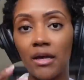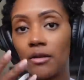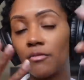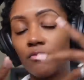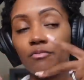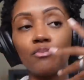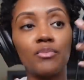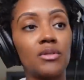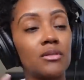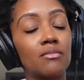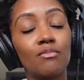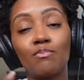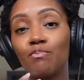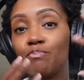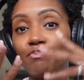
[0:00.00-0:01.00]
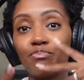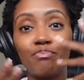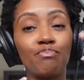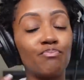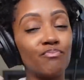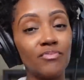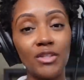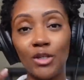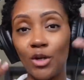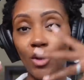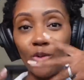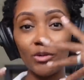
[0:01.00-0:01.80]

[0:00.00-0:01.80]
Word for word: of you know,